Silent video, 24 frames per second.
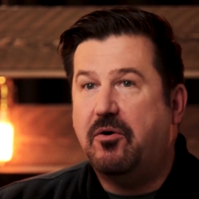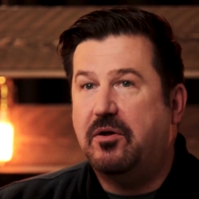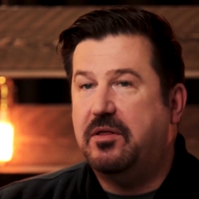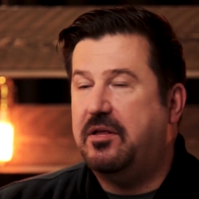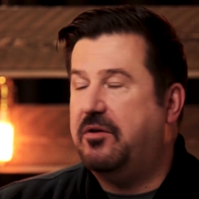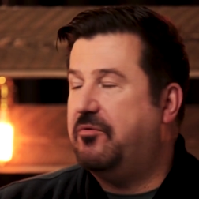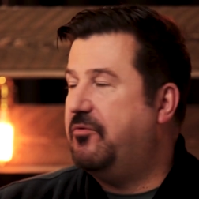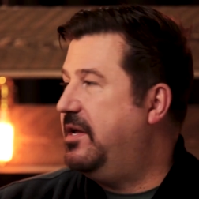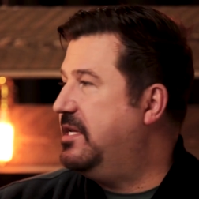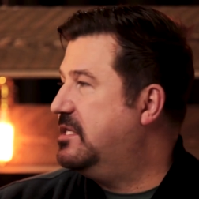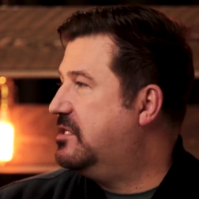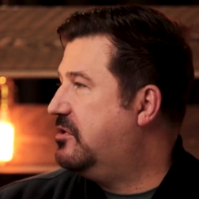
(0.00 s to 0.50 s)
that
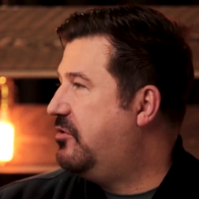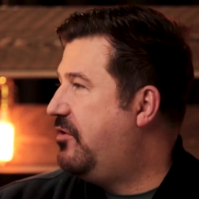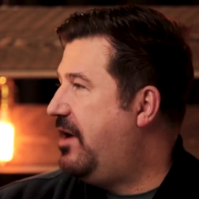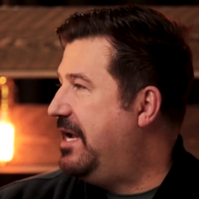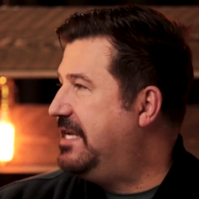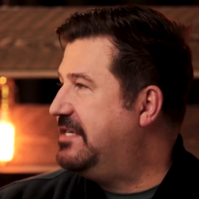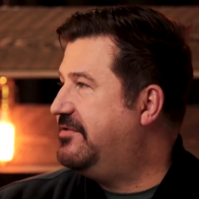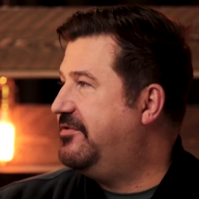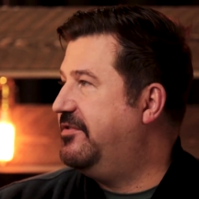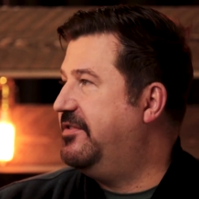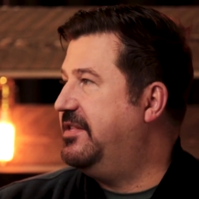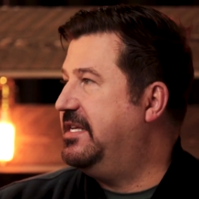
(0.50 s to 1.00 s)
raised Christ
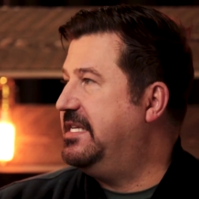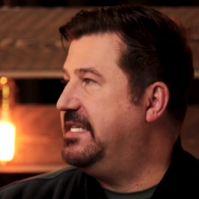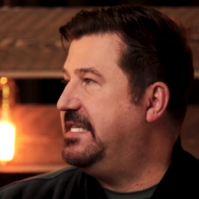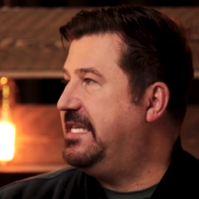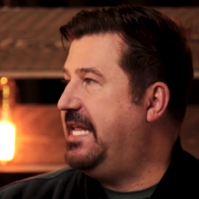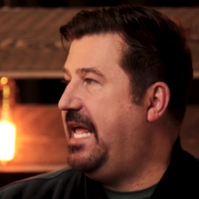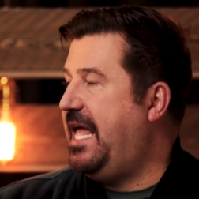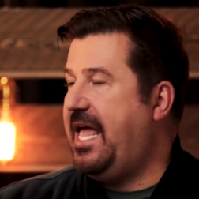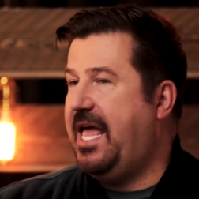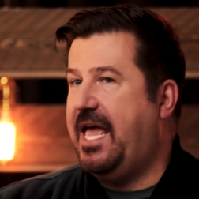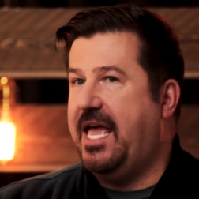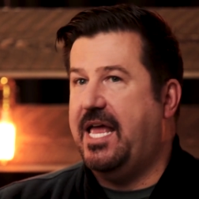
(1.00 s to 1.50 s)
from the
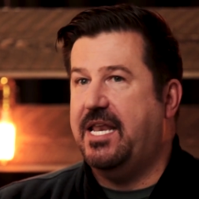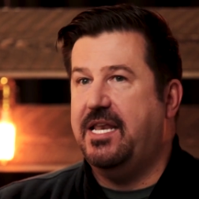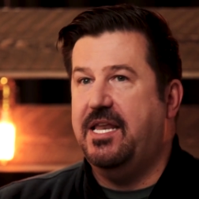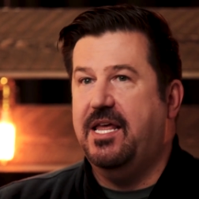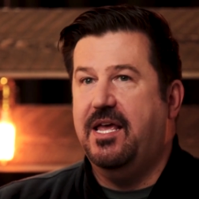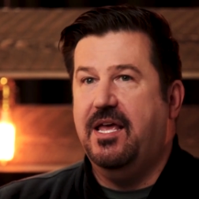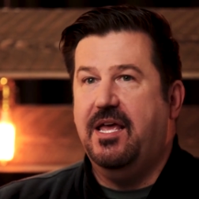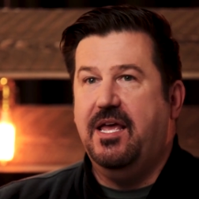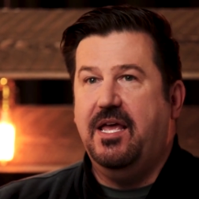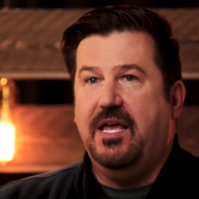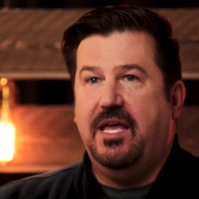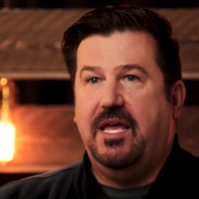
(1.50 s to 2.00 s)
dead
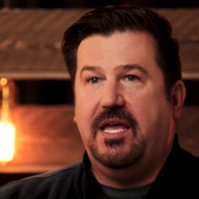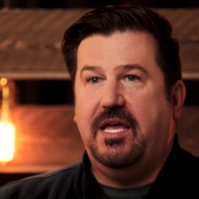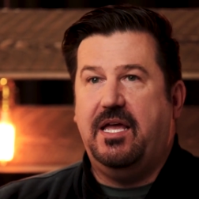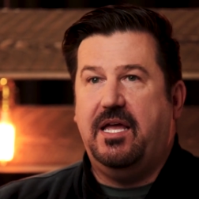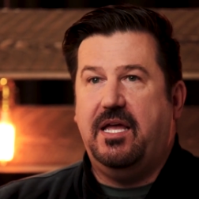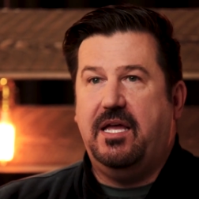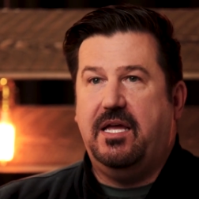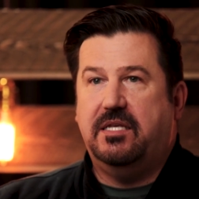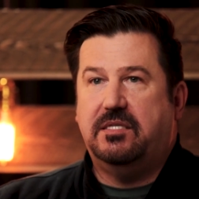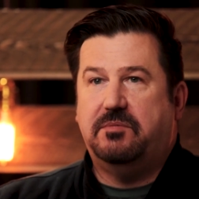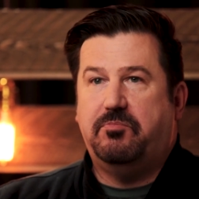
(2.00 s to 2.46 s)
is mm-hmm. mm-hmm.